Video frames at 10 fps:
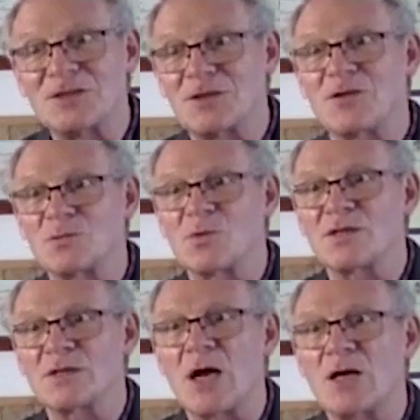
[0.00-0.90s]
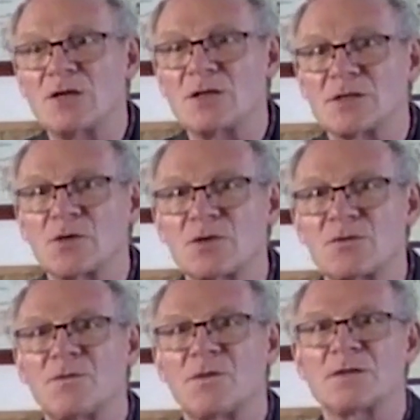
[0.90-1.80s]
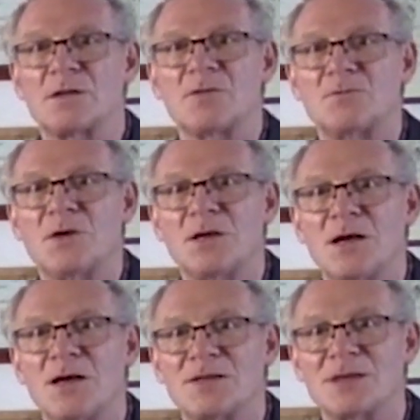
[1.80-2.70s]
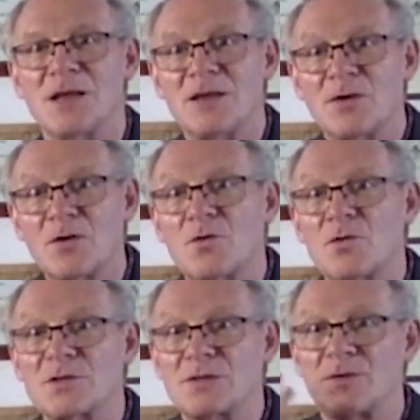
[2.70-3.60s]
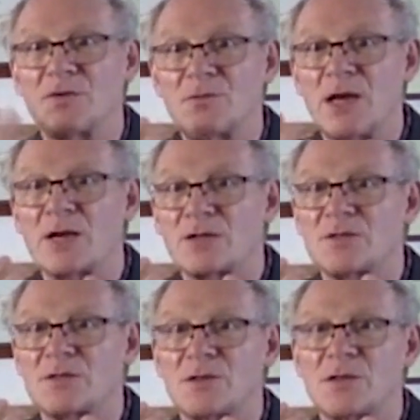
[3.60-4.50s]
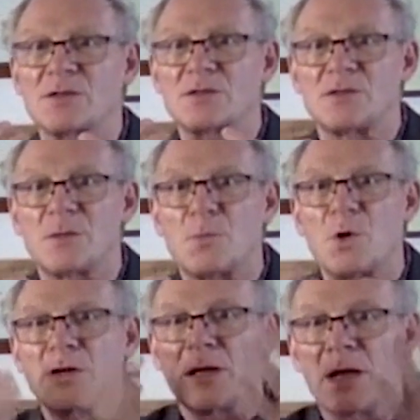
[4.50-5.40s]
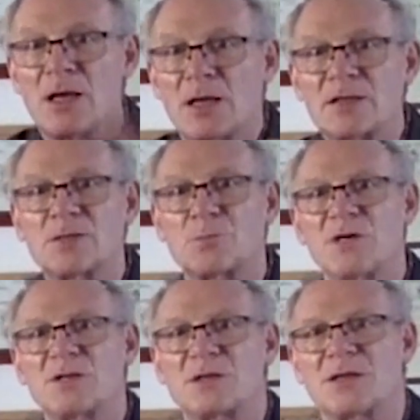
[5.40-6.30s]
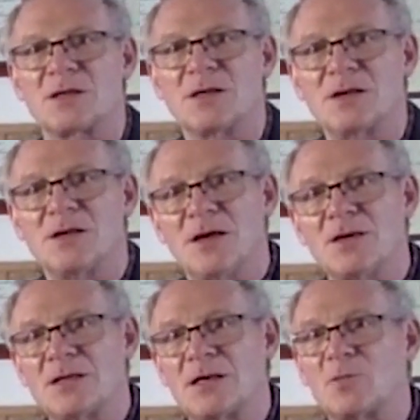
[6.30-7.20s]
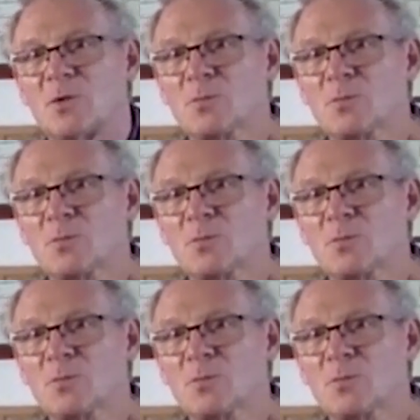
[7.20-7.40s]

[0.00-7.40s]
to those words, I just couldn't face it, and realized the cause of a rash is that this is the body expressing her terrible